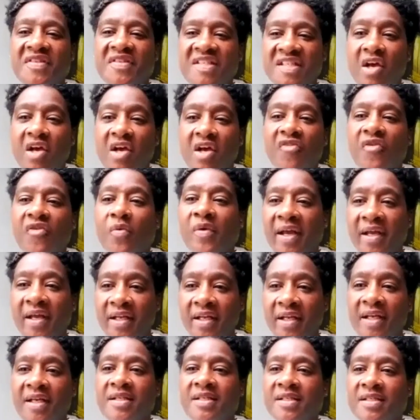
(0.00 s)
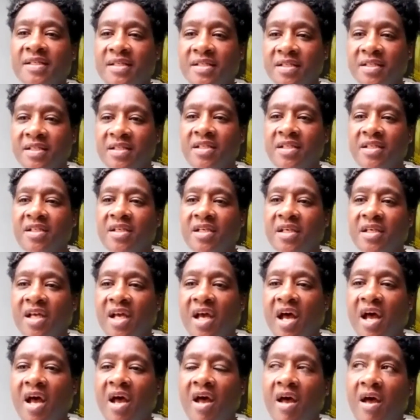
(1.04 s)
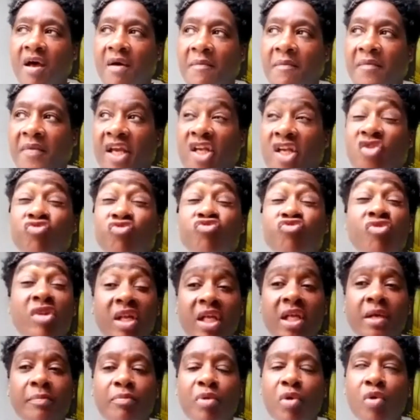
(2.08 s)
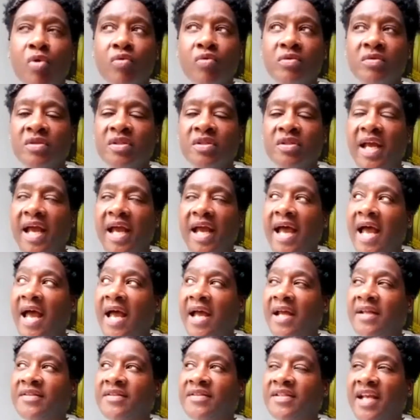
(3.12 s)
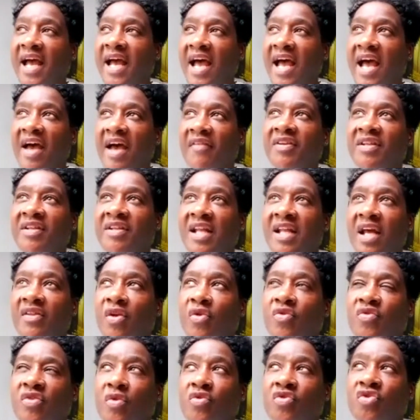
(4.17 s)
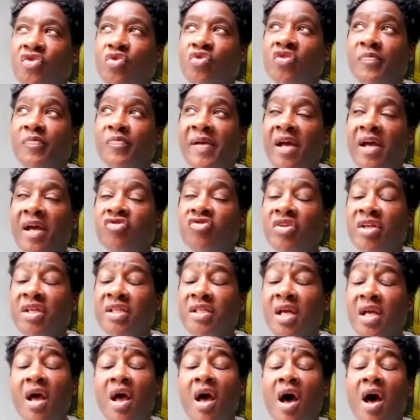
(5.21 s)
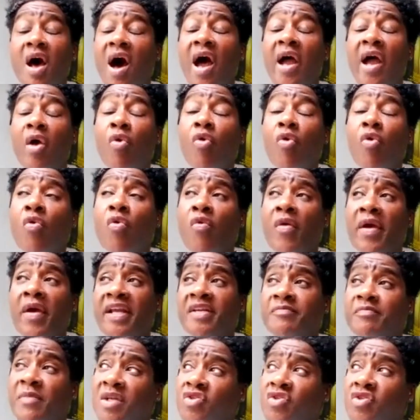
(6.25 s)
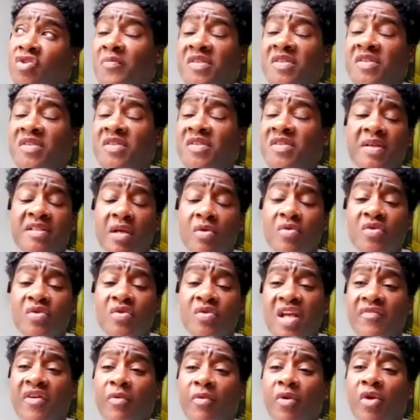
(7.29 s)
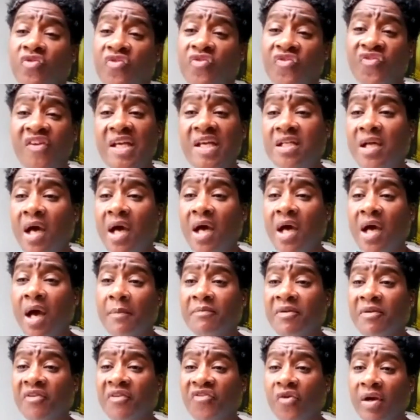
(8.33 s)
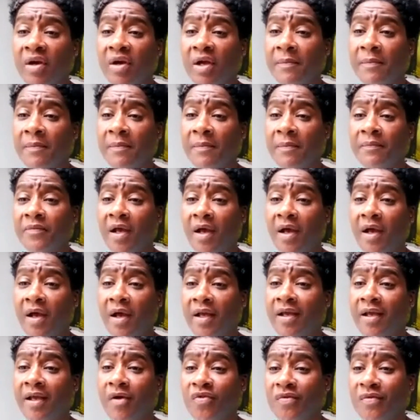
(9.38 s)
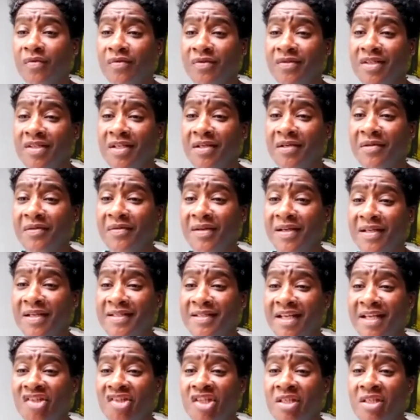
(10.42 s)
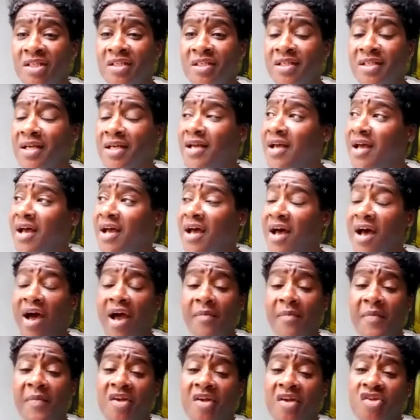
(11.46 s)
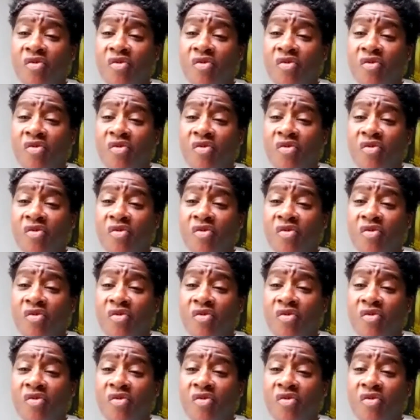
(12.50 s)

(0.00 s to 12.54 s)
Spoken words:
of self-awareness is really important, and having that those sorts of boundaries. My top tip is I always have a good feed up before I go to a session. I make